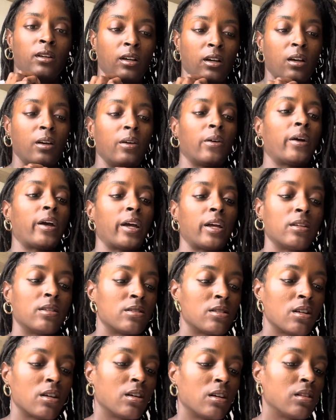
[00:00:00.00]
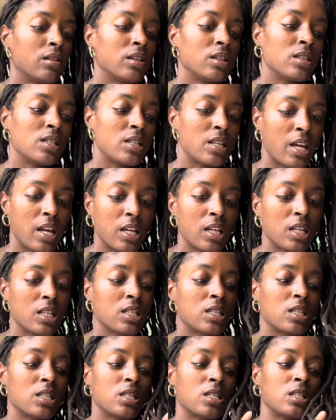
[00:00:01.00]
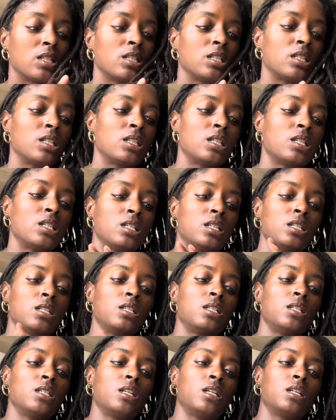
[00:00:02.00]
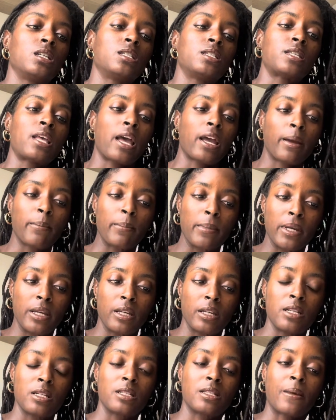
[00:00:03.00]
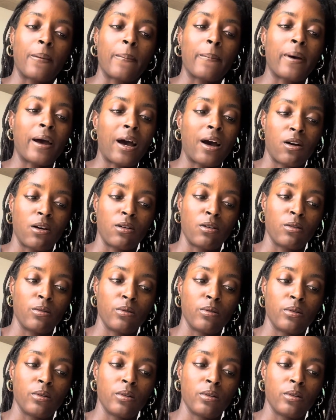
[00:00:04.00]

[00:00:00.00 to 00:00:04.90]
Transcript: Okay, so this next segment is about